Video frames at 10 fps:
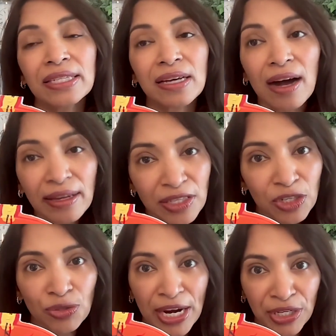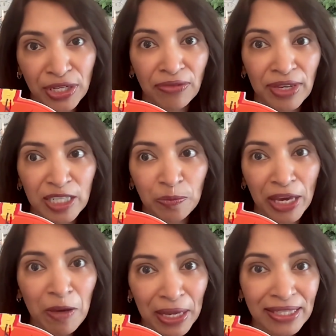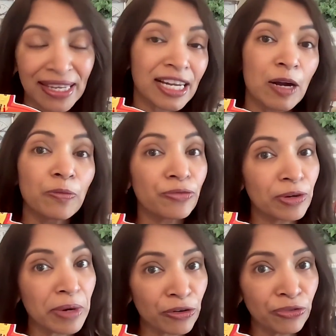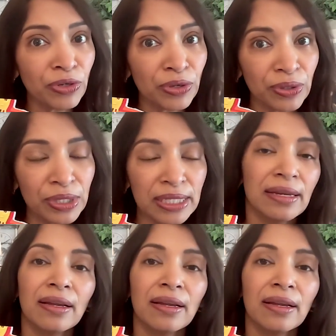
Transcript: concentration of these pigments that come from our foods,